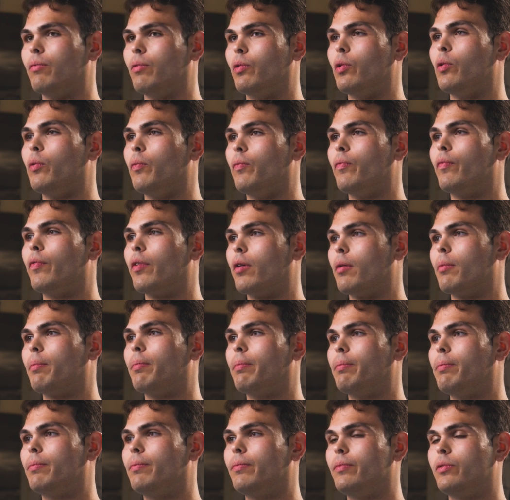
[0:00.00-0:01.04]
room for
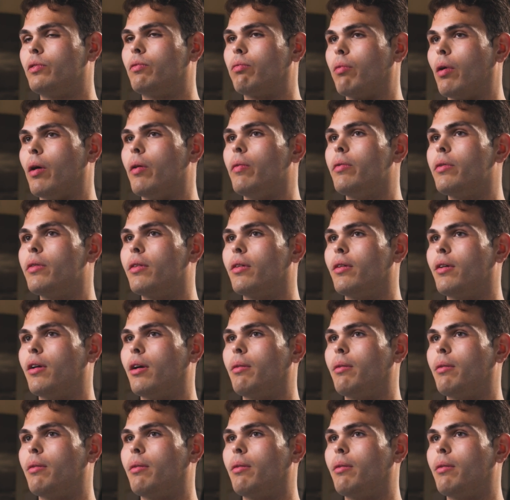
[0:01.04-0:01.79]
growth.